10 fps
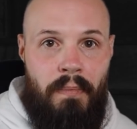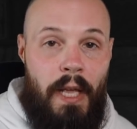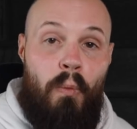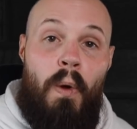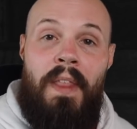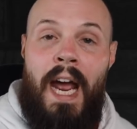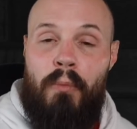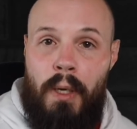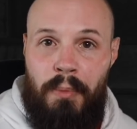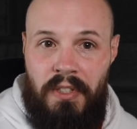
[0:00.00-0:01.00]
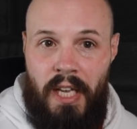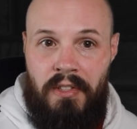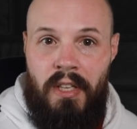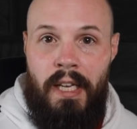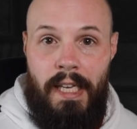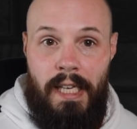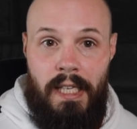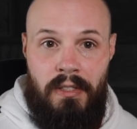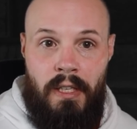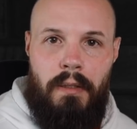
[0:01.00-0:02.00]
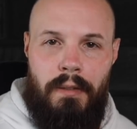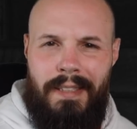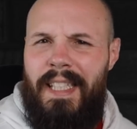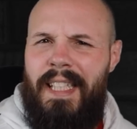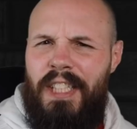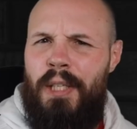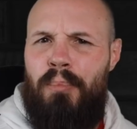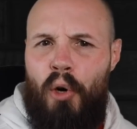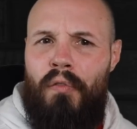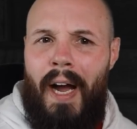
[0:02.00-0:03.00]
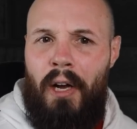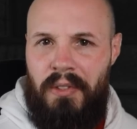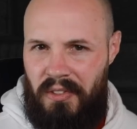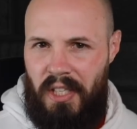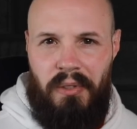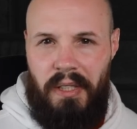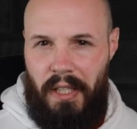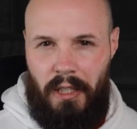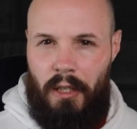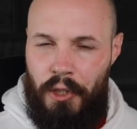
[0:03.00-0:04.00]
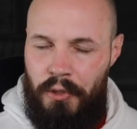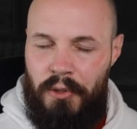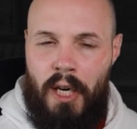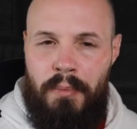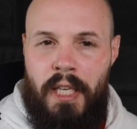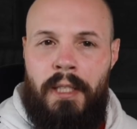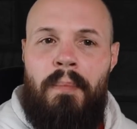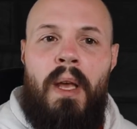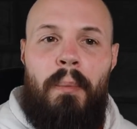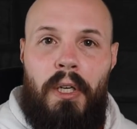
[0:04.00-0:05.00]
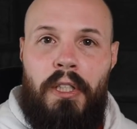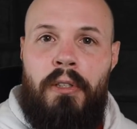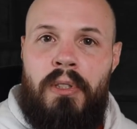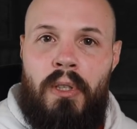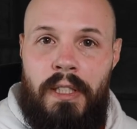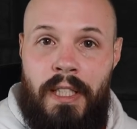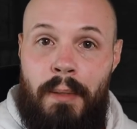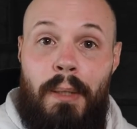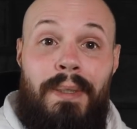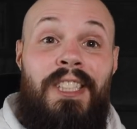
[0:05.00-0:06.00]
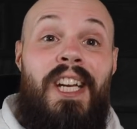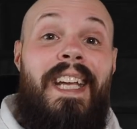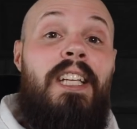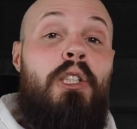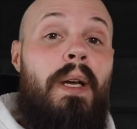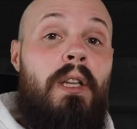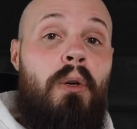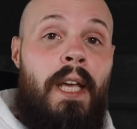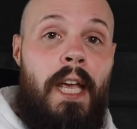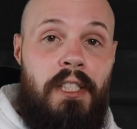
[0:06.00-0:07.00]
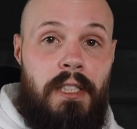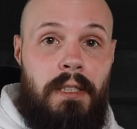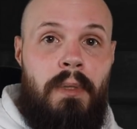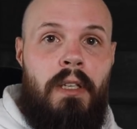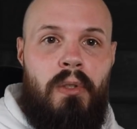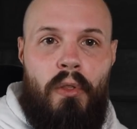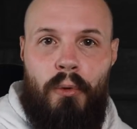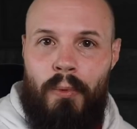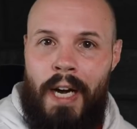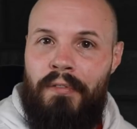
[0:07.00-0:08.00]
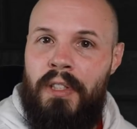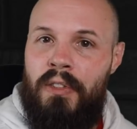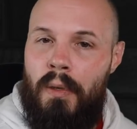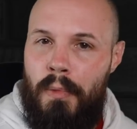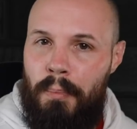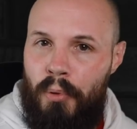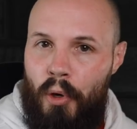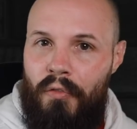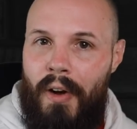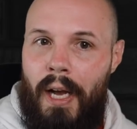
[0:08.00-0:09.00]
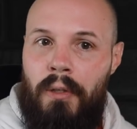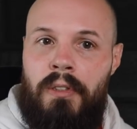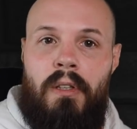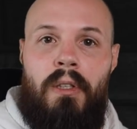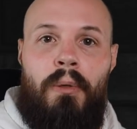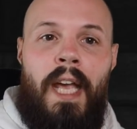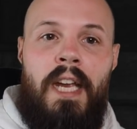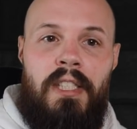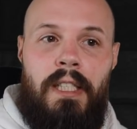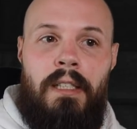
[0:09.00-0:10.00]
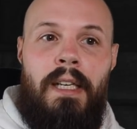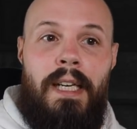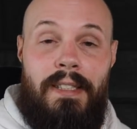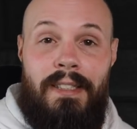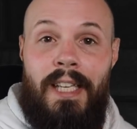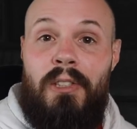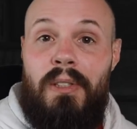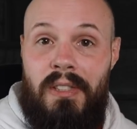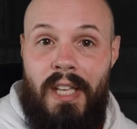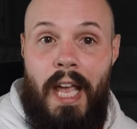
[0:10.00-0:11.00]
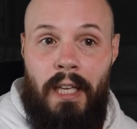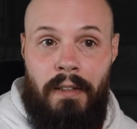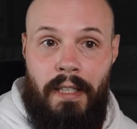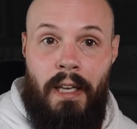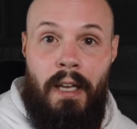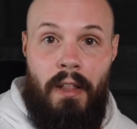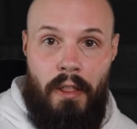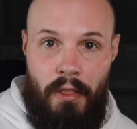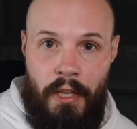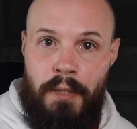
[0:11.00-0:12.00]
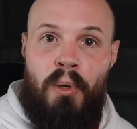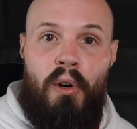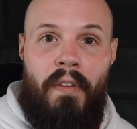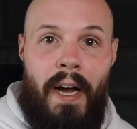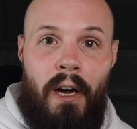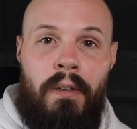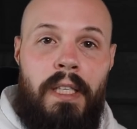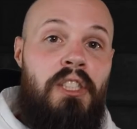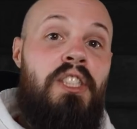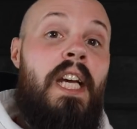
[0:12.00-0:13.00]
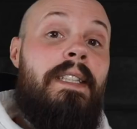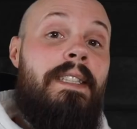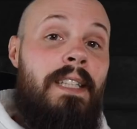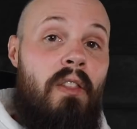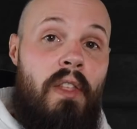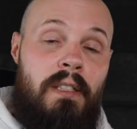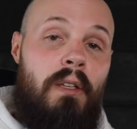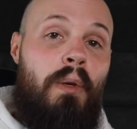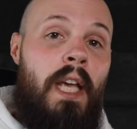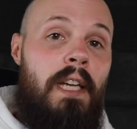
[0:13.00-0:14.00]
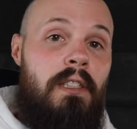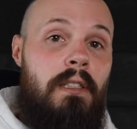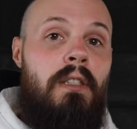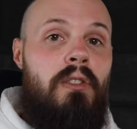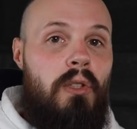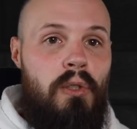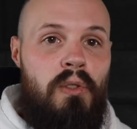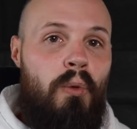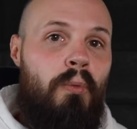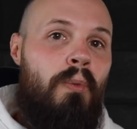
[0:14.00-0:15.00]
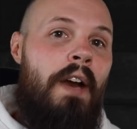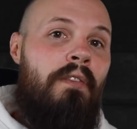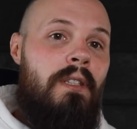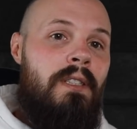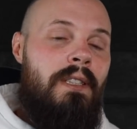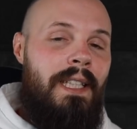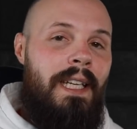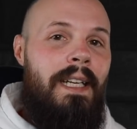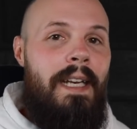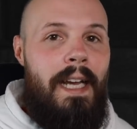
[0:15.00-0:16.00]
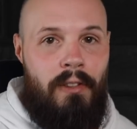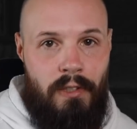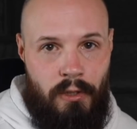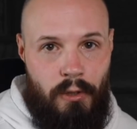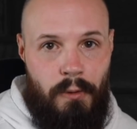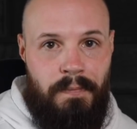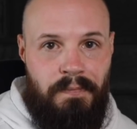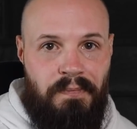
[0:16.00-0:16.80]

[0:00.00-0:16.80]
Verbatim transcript: And what that represents is the DDG profile is essentially like our user object, but a user is going to be able to check into a location. So the reference from the profile to the location is essentially saying like, this profile is checked into this location. So you use a reference to connect the two.